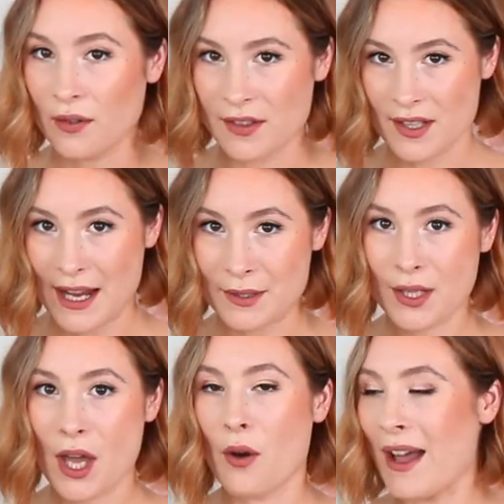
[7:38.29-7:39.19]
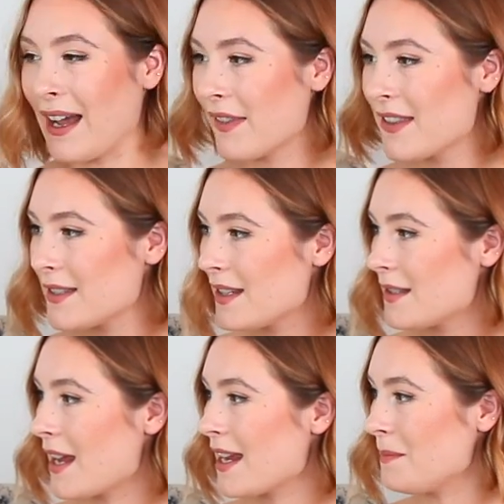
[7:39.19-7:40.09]
oversized coat. I got this in a
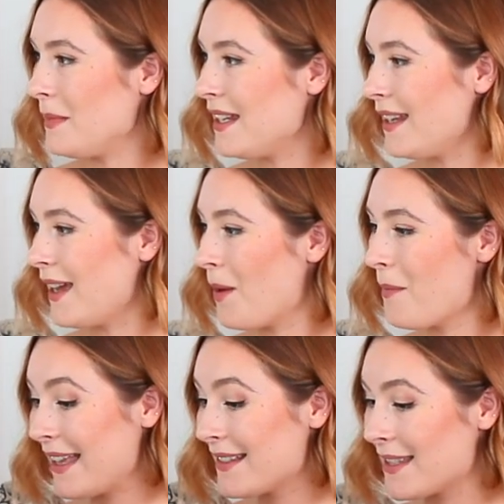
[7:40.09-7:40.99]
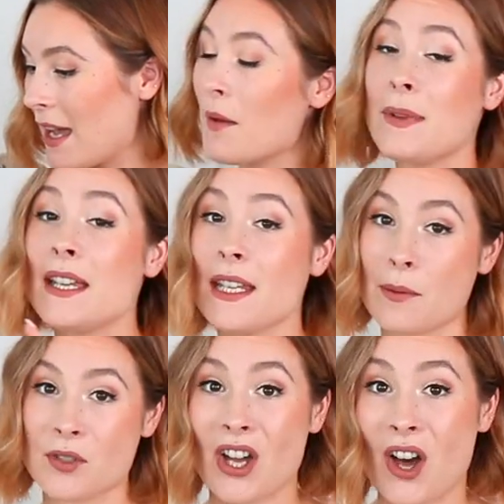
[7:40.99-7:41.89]
size medium. It's a
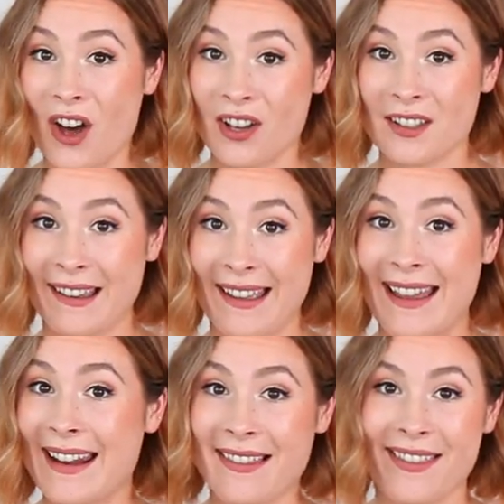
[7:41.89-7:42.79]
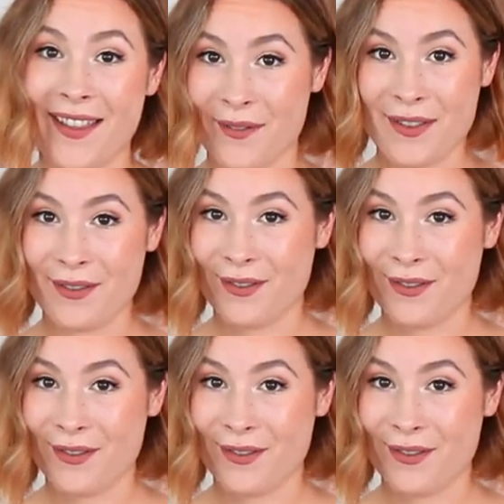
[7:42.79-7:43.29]
medium tall, and I love the